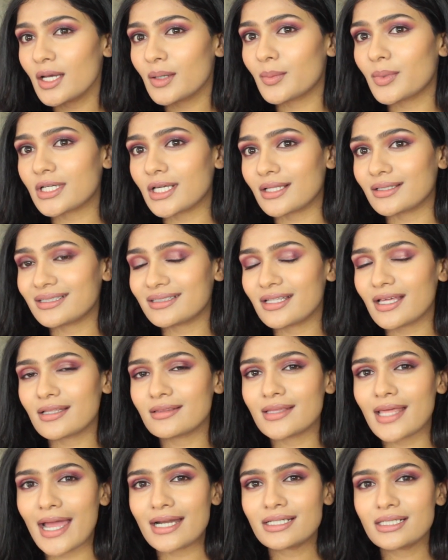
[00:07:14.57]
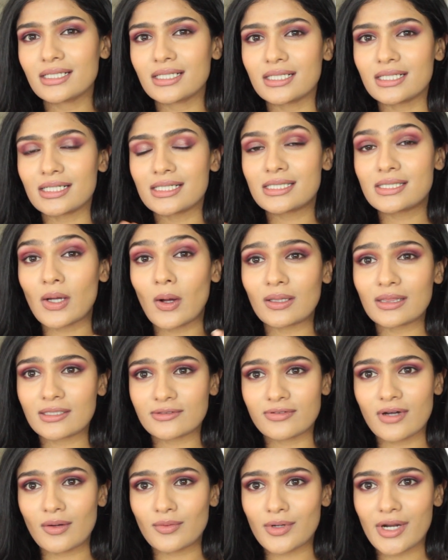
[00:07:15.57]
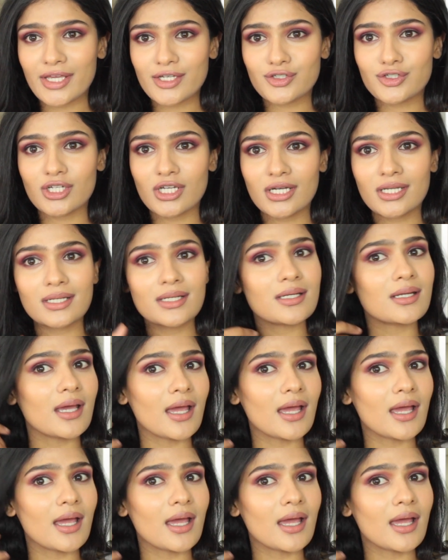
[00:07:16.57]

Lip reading: But other than that, it's all the foundation